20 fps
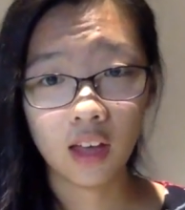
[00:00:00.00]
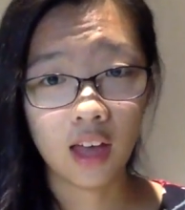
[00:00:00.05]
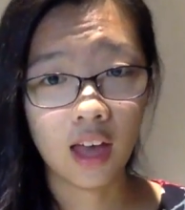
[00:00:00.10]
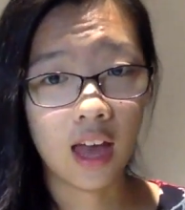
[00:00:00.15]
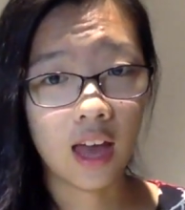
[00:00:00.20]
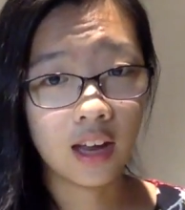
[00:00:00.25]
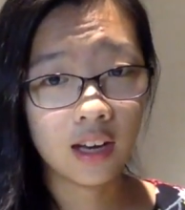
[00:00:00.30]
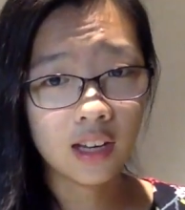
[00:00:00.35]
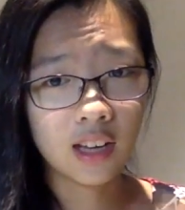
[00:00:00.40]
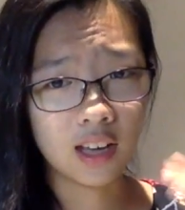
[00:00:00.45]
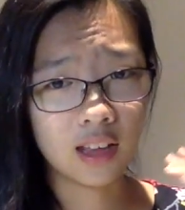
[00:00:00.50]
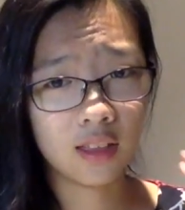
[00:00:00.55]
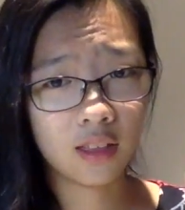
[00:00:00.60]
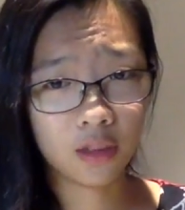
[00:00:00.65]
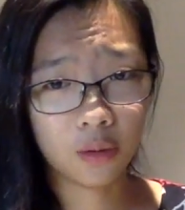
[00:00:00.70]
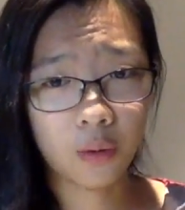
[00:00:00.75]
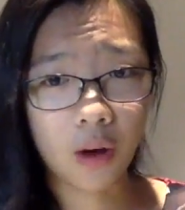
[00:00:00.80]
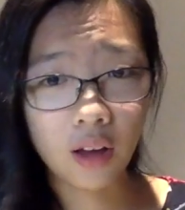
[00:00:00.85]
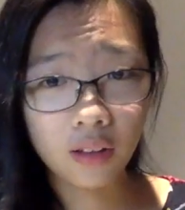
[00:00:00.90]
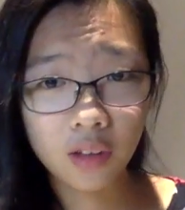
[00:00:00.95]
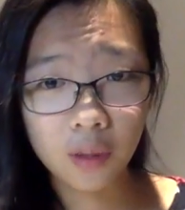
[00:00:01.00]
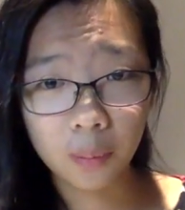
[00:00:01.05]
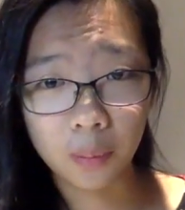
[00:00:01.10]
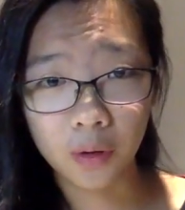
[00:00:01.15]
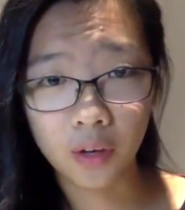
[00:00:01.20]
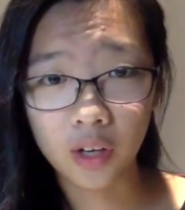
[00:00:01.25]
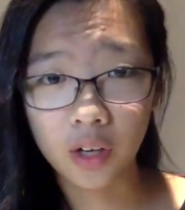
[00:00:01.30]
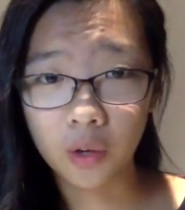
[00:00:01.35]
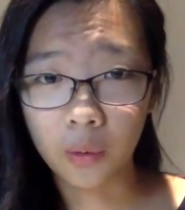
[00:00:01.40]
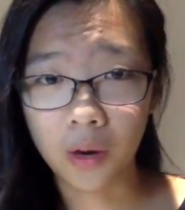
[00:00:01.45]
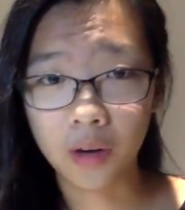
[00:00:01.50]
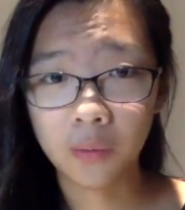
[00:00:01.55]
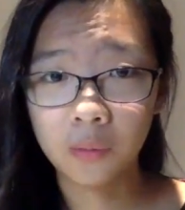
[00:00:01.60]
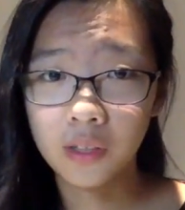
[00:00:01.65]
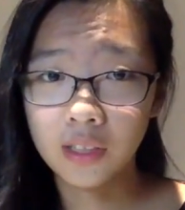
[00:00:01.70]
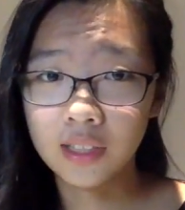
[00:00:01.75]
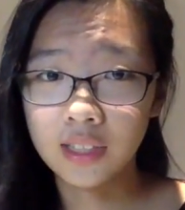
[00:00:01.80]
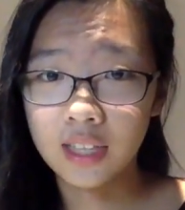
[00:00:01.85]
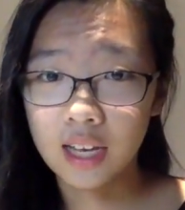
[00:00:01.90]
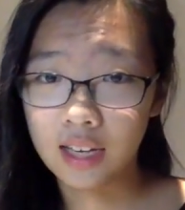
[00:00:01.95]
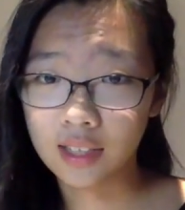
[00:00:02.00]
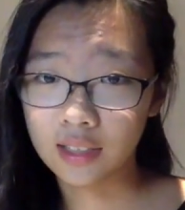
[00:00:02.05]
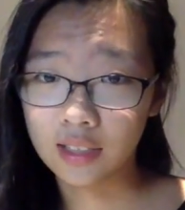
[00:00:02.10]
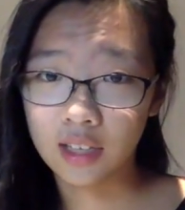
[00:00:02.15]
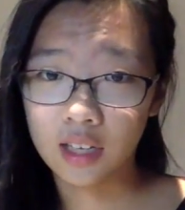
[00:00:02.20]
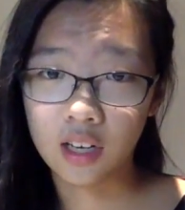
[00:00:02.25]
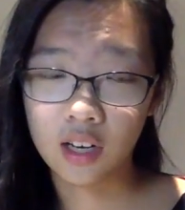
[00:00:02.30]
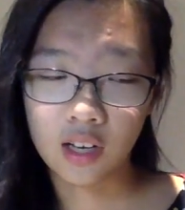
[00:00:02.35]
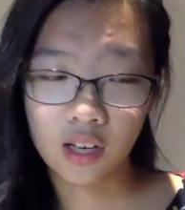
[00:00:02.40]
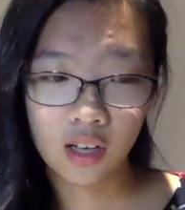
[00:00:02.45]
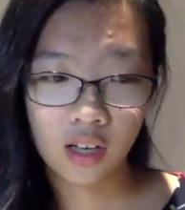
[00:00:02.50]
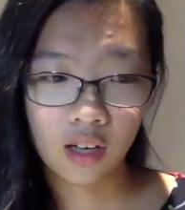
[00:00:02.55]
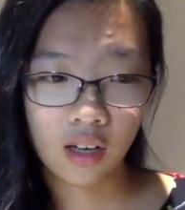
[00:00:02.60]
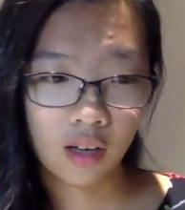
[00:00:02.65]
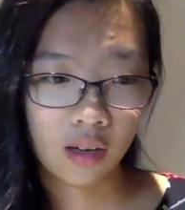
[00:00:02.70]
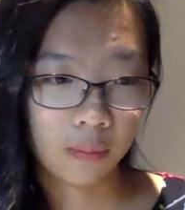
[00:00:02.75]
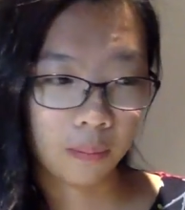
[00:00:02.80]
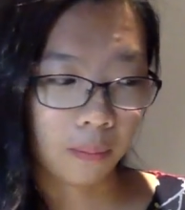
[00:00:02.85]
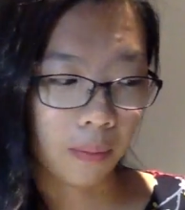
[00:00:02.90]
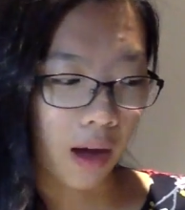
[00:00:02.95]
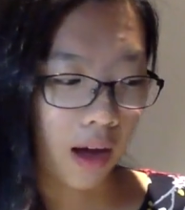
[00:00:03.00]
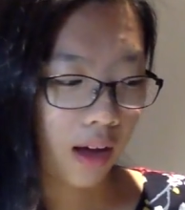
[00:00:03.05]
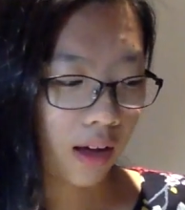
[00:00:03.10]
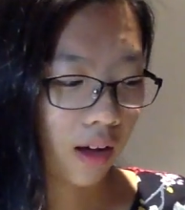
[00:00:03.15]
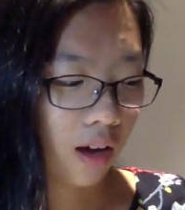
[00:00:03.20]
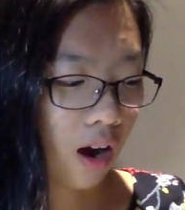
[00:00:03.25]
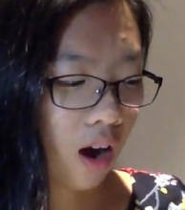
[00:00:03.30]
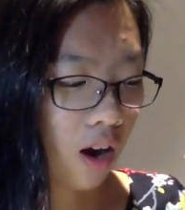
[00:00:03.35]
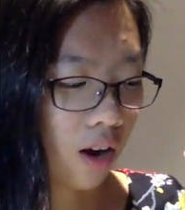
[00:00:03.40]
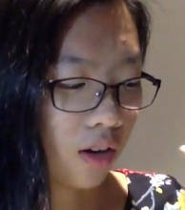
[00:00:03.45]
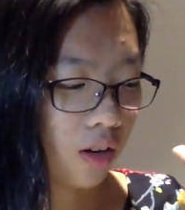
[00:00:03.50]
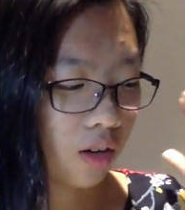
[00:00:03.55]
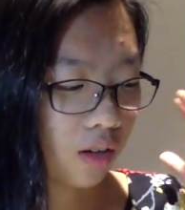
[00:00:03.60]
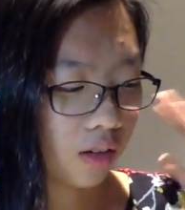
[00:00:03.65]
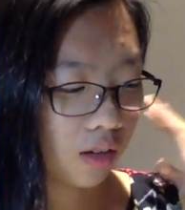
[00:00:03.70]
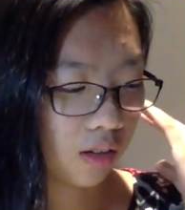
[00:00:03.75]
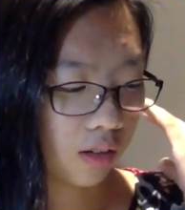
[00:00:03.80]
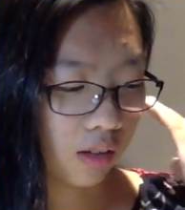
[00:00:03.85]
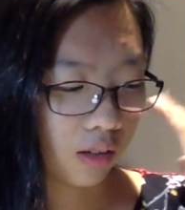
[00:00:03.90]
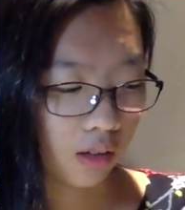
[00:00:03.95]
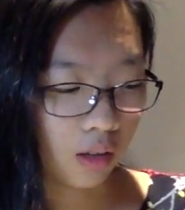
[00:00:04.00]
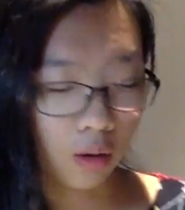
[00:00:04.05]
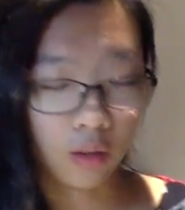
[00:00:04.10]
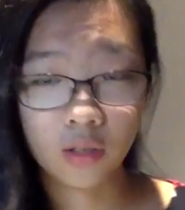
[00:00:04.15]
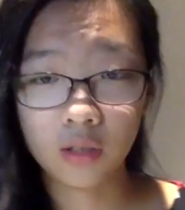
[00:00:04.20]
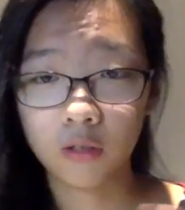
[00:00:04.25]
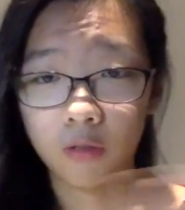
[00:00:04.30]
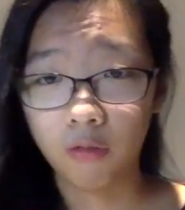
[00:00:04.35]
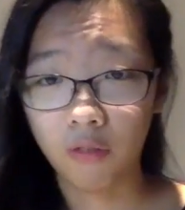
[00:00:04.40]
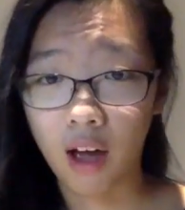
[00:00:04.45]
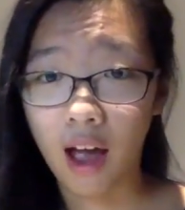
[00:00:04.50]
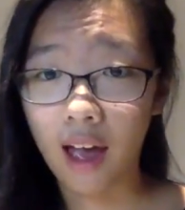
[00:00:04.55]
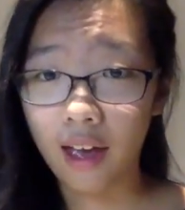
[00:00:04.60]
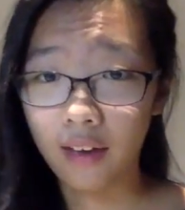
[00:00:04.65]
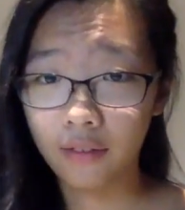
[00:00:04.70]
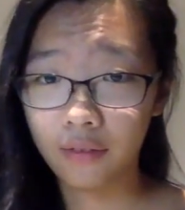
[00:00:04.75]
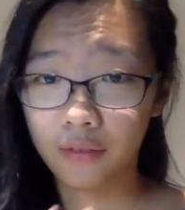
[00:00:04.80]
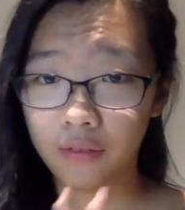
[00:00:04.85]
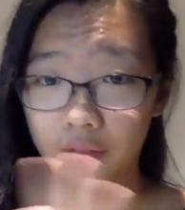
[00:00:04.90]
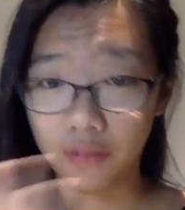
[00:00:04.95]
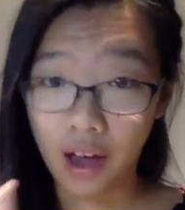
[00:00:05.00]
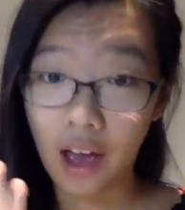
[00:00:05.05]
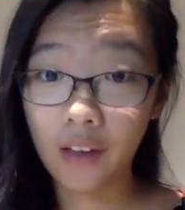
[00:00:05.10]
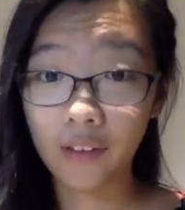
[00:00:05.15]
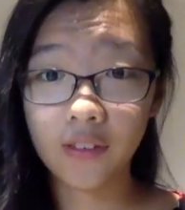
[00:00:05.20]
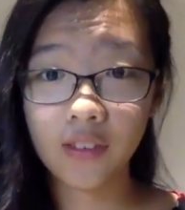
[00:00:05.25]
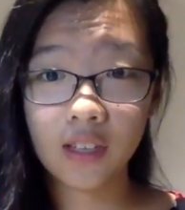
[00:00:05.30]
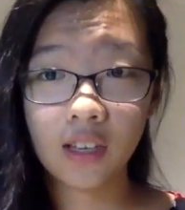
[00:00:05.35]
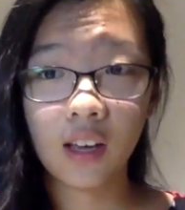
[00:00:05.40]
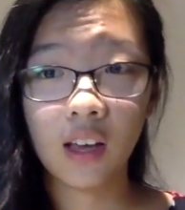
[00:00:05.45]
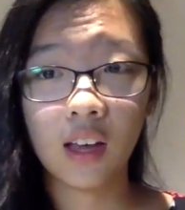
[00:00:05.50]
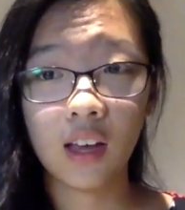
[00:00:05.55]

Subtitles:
And throughout the book, Gawain was tested on those 5 fives.